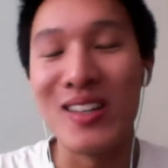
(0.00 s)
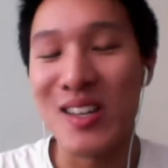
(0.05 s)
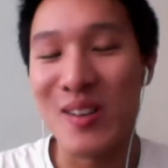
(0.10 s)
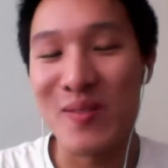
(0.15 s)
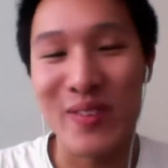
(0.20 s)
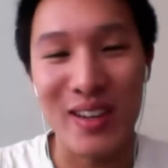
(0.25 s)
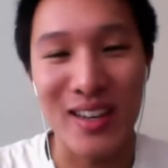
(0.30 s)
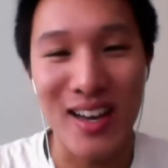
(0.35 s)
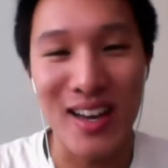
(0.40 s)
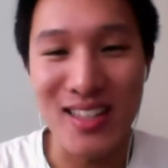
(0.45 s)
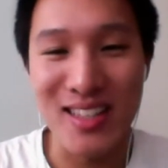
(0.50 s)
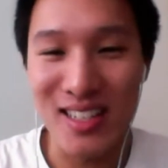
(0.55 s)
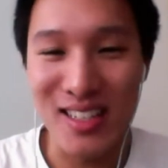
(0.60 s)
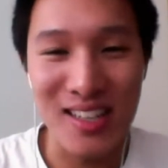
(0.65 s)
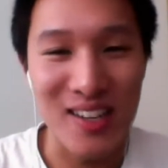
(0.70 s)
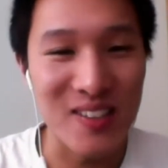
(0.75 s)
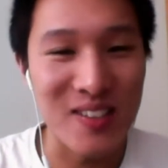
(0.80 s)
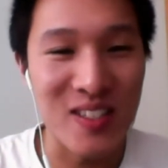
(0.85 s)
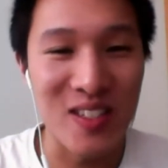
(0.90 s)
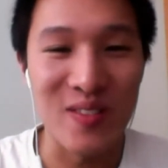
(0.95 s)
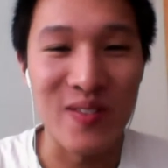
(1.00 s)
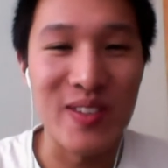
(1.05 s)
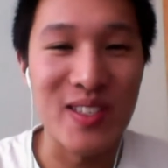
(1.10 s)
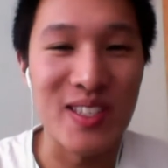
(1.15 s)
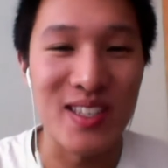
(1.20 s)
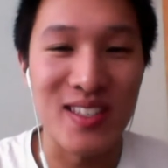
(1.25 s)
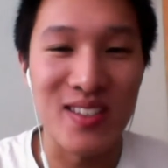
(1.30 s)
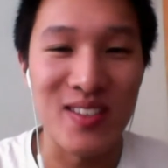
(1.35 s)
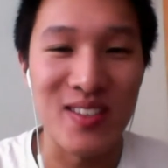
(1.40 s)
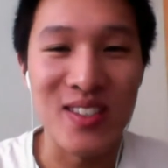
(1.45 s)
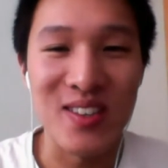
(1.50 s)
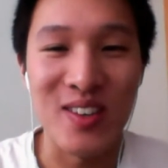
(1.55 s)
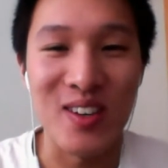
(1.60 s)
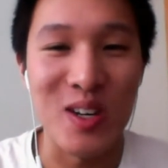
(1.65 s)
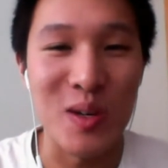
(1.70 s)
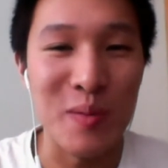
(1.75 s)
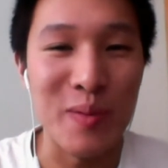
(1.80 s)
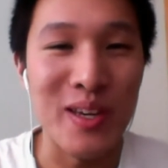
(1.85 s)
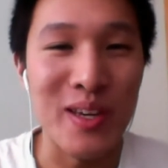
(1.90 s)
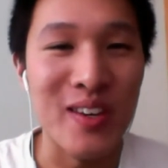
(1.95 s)
different kinds of cloud services are starting
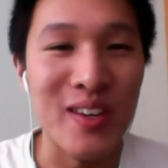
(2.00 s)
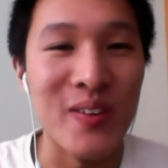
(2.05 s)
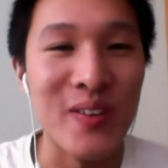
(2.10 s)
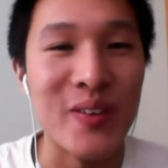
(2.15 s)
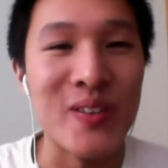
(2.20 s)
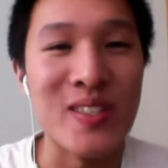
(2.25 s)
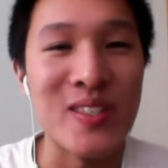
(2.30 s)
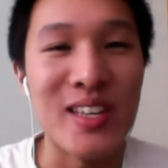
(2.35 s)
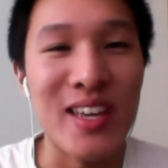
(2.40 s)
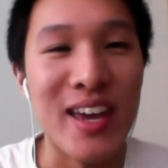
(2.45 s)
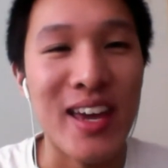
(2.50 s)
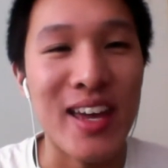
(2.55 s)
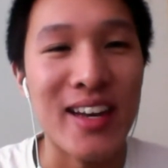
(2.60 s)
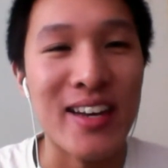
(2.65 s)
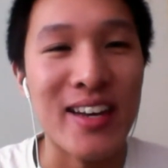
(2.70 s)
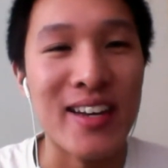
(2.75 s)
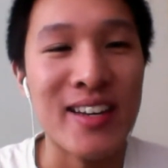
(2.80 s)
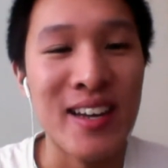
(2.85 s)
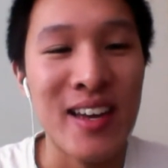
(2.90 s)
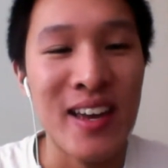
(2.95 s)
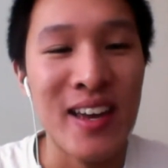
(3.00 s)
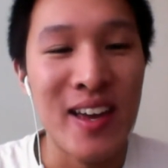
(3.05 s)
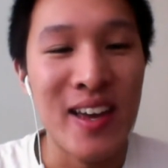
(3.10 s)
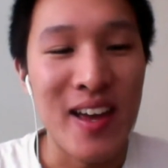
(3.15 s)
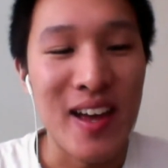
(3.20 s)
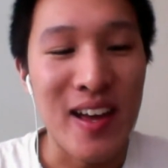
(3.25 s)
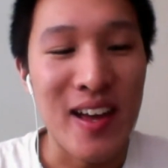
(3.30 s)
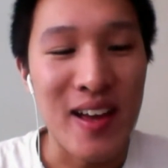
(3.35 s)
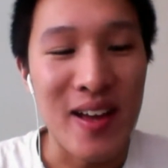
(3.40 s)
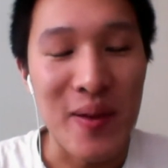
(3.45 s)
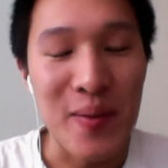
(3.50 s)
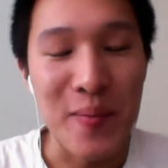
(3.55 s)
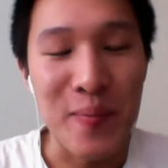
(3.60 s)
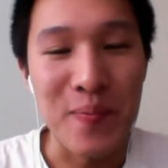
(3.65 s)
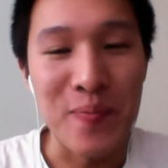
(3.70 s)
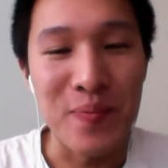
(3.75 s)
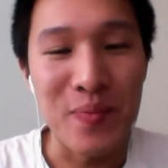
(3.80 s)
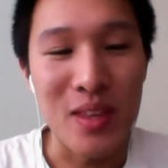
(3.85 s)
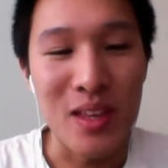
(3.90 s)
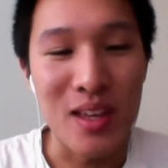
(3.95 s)
to be used, and
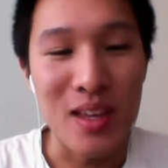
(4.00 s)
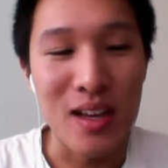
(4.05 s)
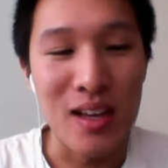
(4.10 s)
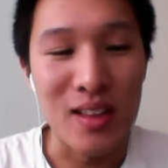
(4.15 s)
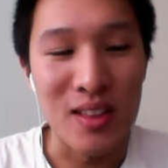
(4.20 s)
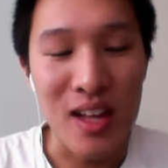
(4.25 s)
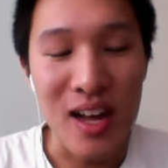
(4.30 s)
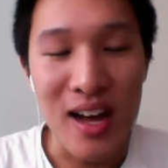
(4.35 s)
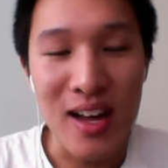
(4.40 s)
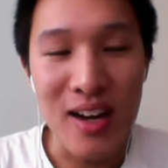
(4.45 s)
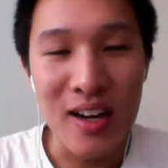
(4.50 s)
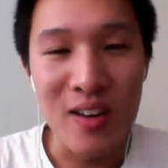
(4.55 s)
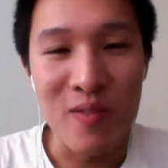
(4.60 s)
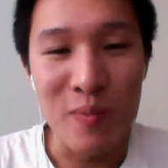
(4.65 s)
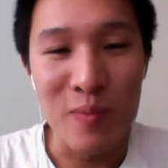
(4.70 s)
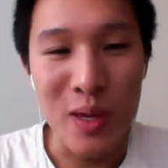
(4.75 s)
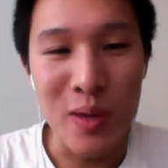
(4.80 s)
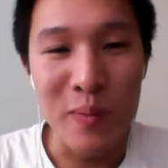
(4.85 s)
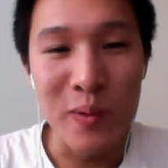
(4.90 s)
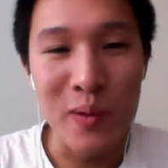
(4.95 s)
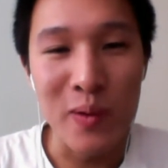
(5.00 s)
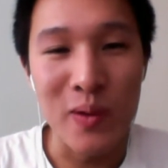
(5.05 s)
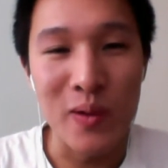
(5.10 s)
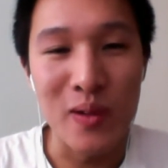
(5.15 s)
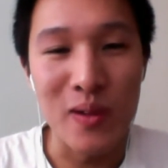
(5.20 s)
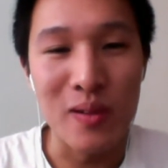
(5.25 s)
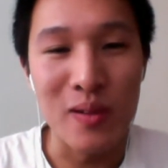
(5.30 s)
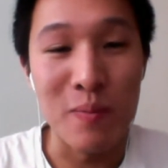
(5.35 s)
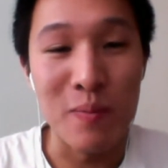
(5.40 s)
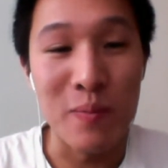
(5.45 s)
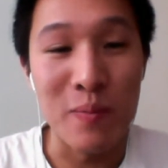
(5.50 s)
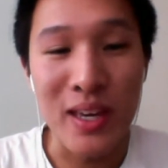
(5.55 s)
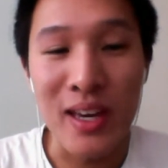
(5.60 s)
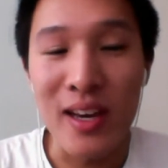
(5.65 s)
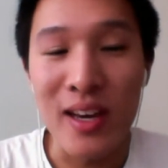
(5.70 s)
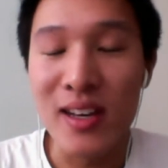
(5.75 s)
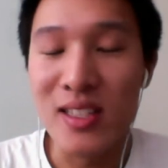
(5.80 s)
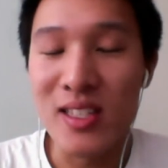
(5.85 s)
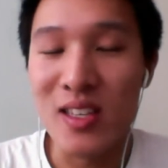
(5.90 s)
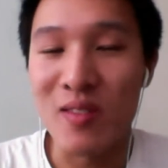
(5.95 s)
um, a lot of people,
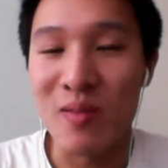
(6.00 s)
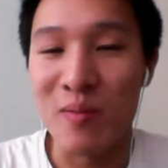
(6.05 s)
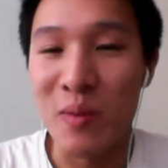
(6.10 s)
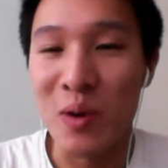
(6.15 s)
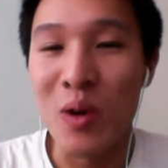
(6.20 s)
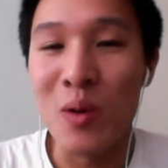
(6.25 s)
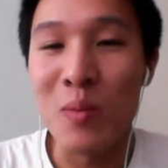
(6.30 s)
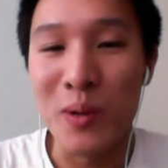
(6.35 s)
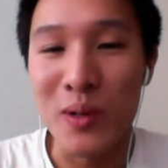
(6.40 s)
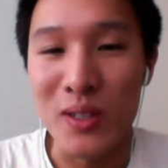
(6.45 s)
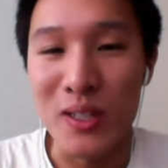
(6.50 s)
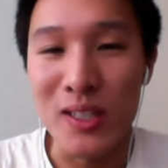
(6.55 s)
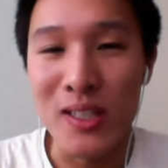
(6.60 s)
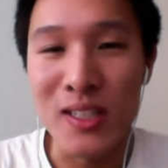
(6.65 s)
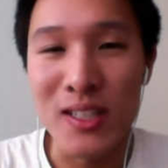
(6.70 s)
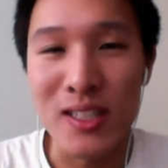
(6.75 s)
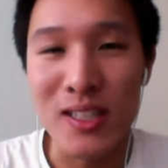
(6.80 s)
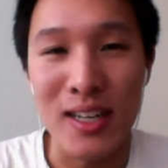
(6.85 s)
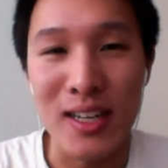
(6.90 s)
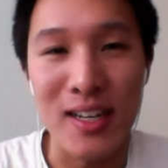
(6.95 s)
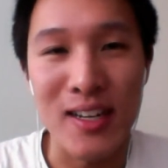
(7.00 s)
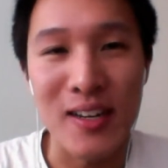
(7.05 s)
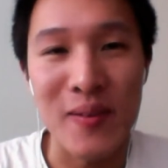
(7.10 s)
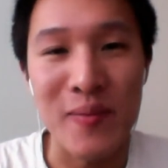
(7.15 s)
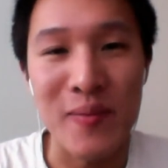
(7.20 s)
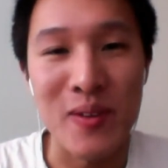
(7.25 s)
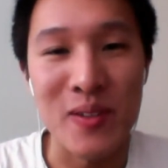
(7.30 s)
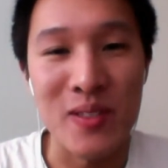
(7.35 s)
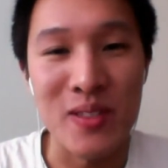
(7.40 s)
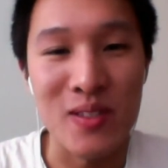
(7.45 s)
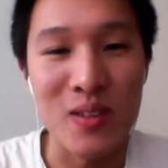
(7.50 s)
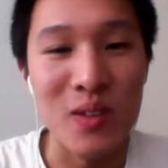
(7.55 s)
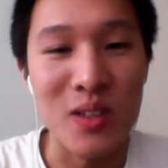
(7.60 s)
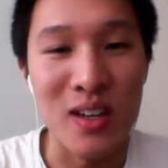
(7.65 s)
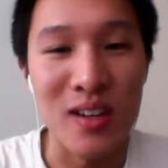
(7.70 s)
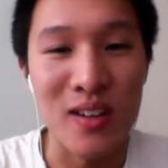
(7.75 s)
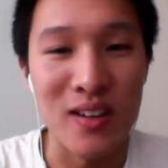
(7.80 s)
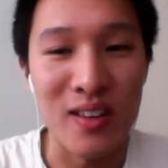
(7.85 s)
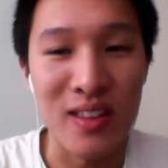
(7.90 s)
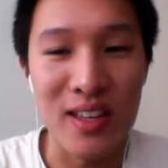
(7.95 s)
because of mobile, um, there's no
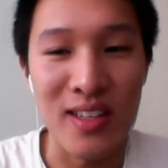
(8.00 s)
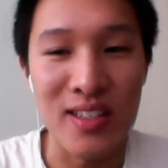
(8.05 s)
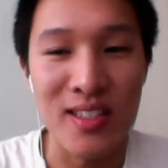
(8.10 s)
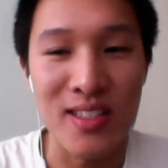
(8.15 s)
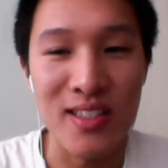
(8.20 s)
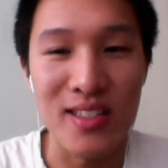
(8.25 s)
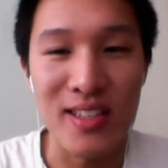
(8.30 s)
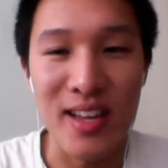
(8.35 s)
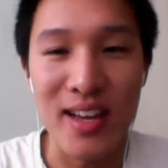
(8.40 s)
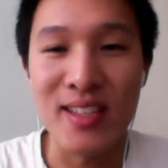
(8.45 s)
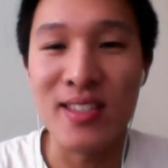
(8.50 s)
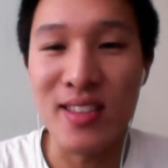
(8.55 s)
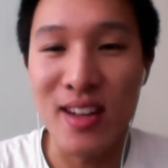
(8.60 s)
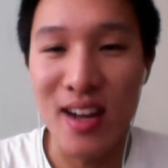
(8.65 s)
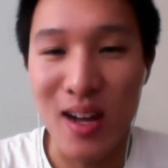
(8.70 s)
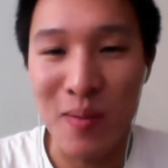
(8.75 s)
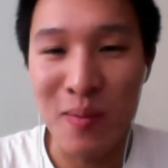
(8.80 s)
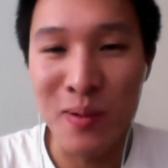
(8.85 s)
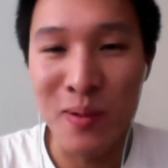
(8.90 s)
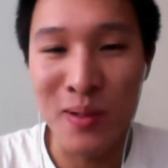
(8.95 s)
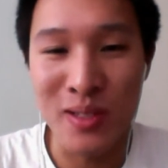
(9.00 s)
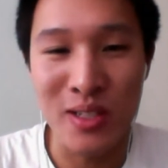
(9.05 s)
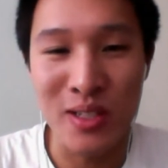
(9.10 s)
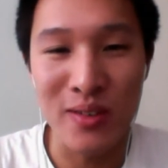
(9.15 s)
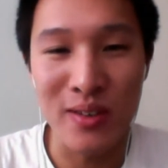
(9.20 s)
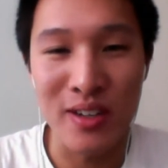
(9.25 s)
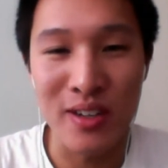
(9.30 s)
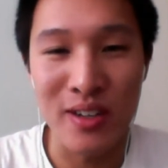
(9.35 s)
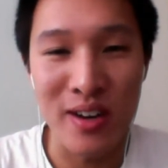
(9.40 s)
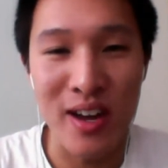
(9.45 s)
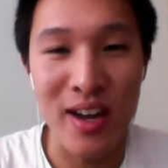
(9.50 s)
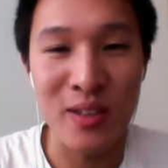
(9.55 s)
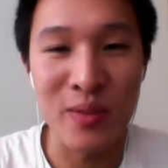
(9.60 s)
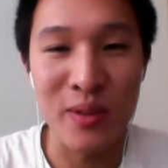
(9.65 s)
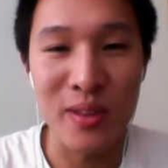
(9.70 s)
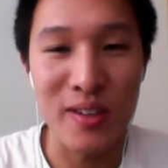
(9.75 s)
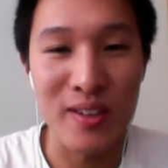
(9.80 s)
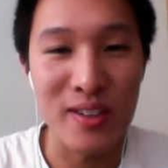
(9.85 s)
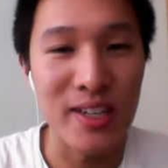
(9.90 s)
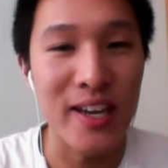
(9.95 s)
longer this desktop to interact
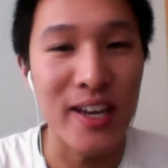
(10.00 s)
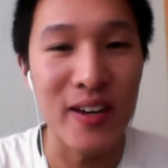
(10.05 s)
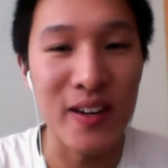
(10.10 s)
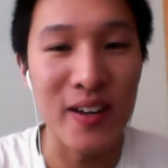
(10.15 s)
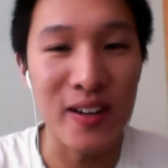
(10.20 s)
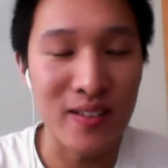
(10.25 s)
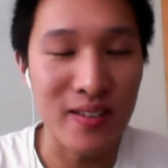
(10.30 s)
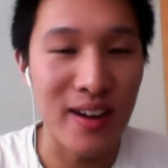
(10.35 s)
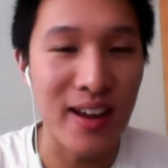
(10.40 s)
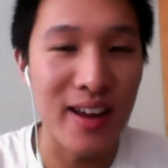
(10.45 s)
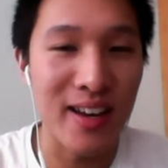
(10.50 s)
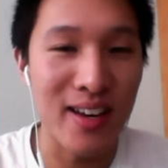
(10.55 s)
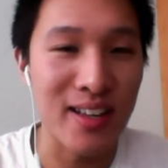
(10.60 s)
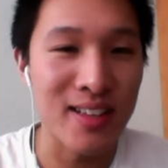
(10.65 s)
with your data, mm-hmm. right?